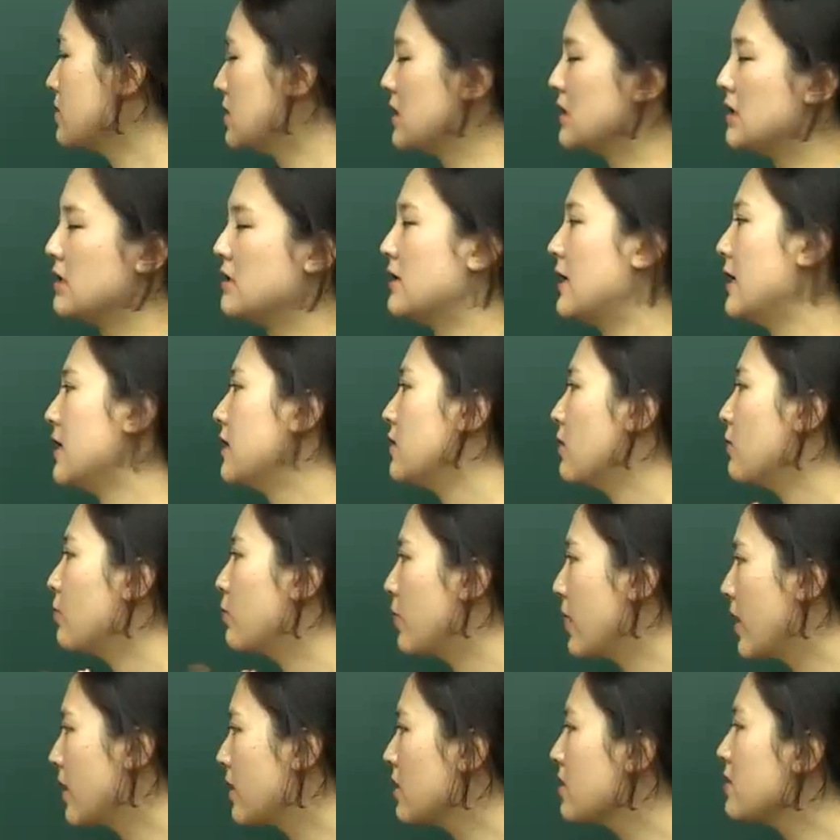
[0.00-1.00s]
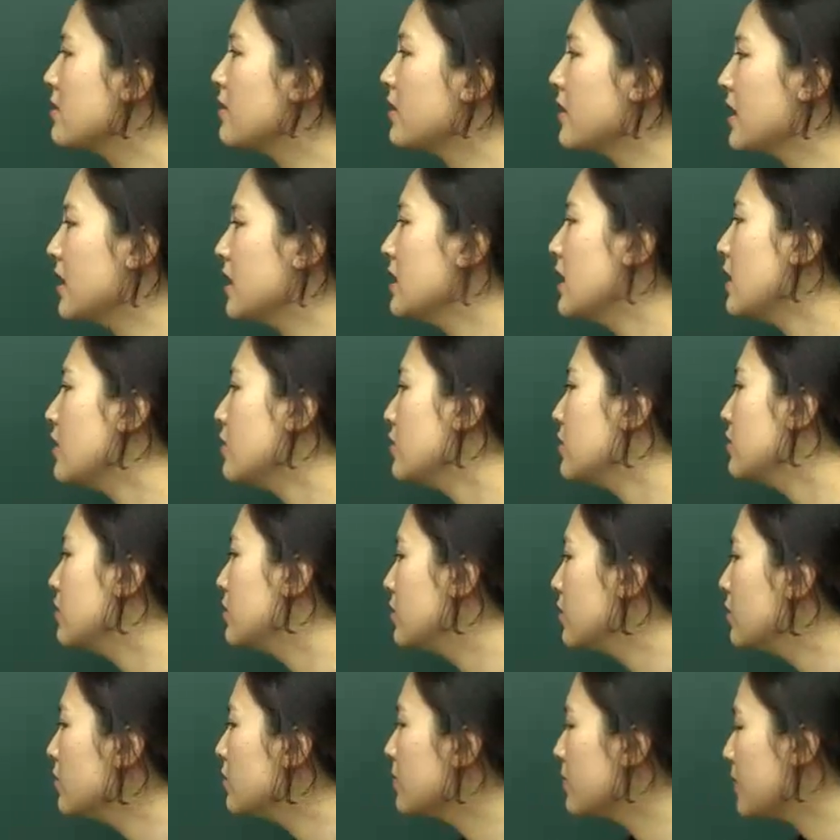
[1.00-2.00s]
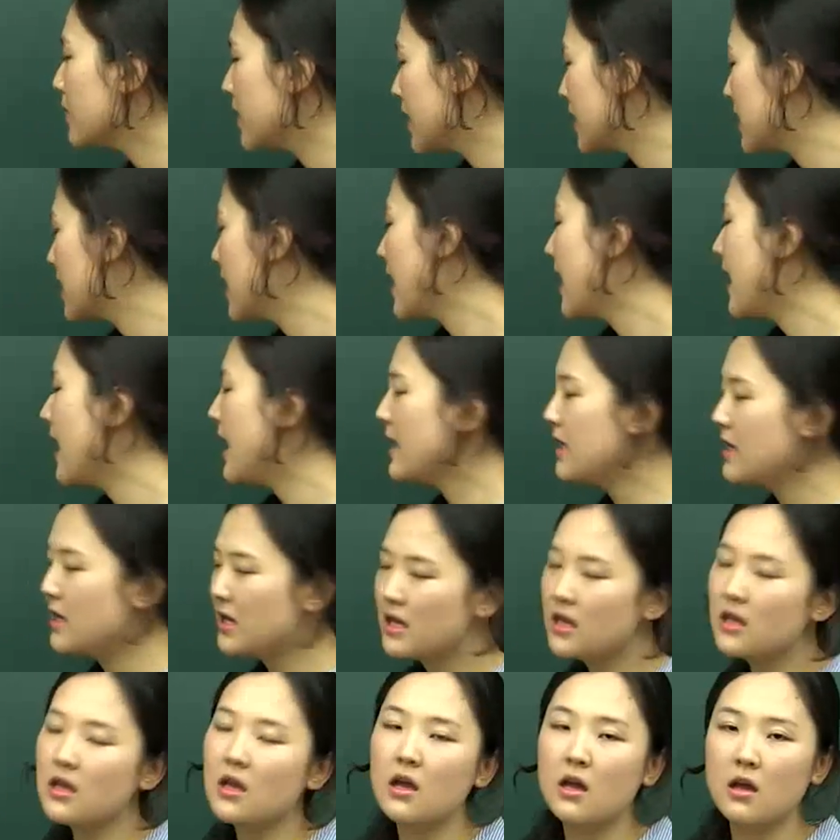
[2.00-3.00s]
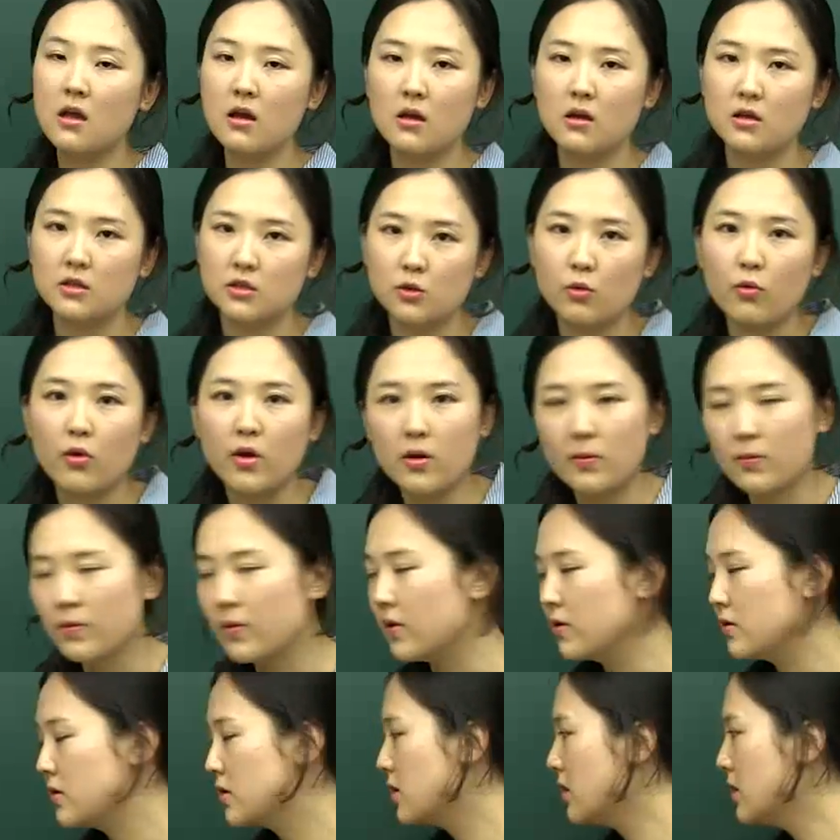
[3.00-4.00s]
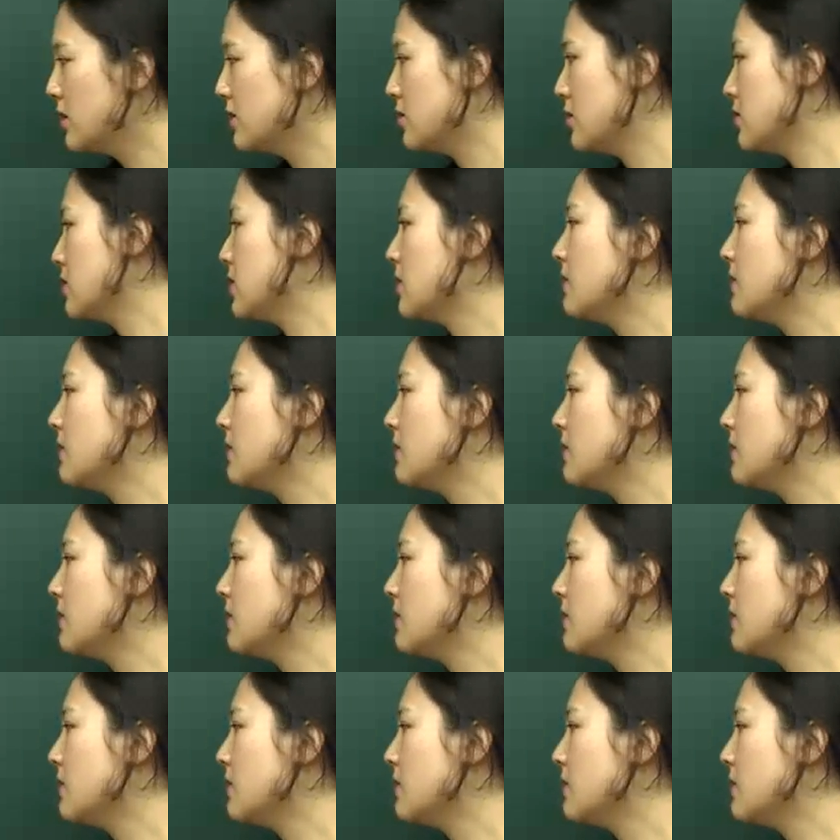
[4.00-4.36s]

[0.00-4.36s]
is like the regular thing that you do with any square roots. Just